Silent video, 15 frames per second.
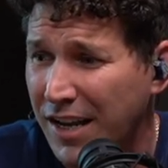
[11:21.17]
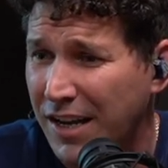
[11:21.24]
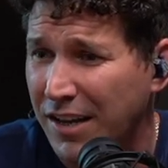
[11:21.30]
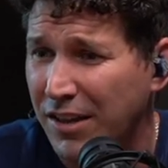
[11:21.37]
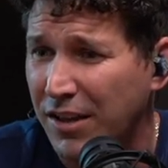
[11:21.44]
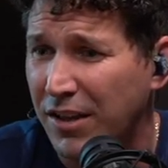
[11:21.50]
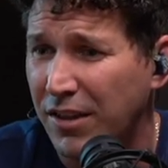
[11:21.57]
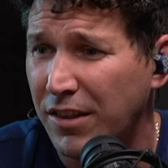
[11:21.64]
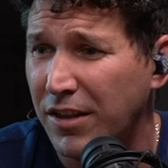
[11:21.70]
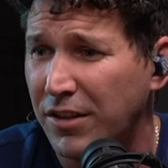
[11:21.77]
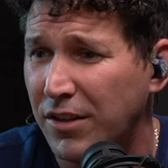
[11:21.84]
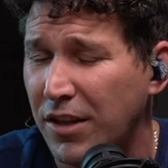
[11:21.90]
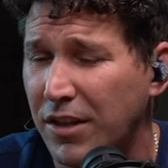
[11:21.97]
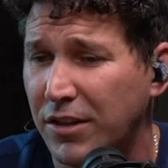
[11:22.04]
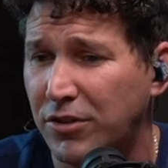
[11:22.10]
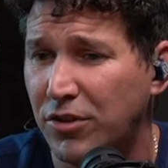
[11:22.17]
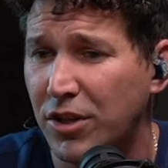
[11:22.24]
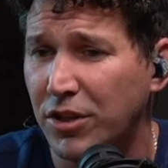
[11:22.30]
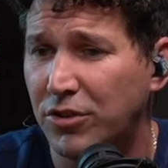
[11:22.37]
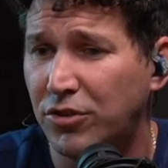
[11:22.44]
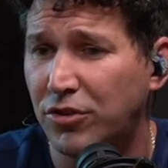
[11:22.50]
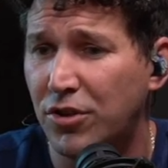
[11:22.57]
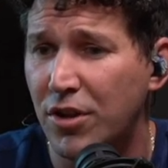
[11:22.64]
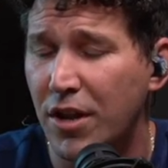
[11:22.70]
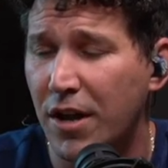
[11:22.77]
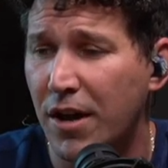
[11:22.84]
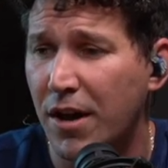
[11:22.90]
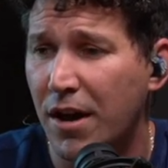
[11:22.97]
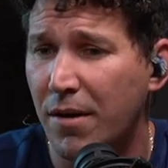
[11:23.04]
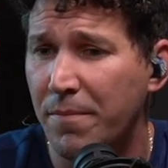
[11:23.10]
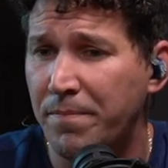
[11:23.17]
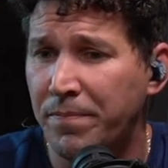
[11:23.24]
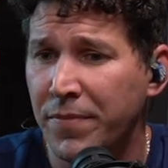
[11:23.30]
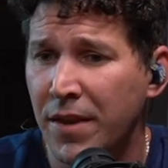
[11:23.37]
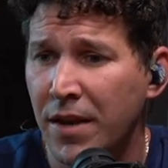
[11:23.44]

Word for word: like the the the the um